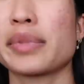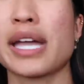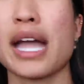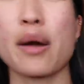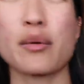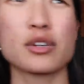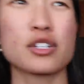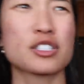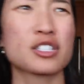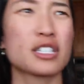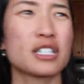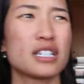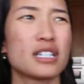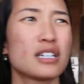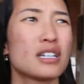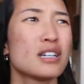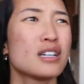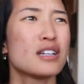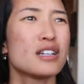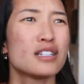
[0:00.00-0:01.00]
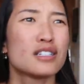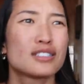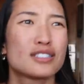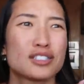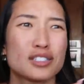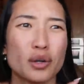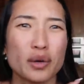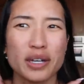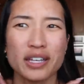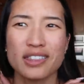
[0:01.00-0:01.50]
But yeah, we're just gonna
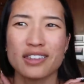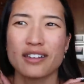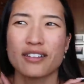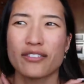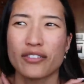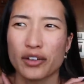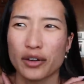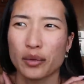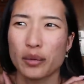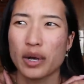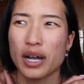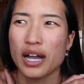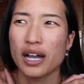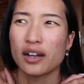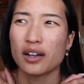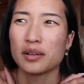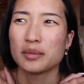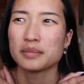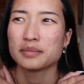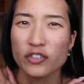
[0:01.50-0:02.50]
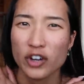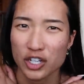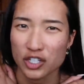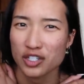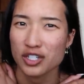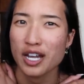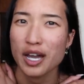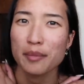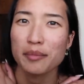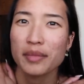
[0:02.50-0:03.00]
soak in there for a while,
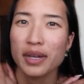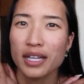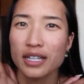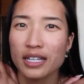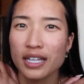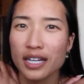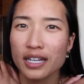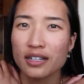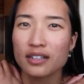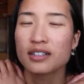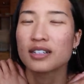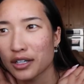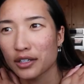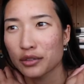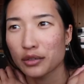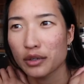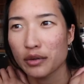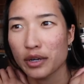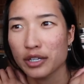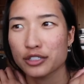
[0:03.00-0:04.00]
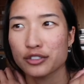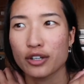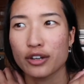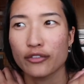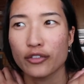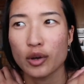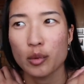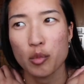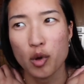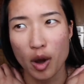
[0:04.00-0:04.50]
freshen up, and then go to a
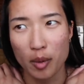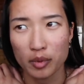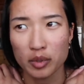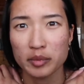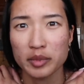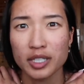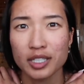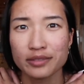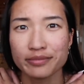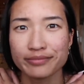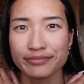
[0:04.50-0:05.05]
restaurant for a proper meal.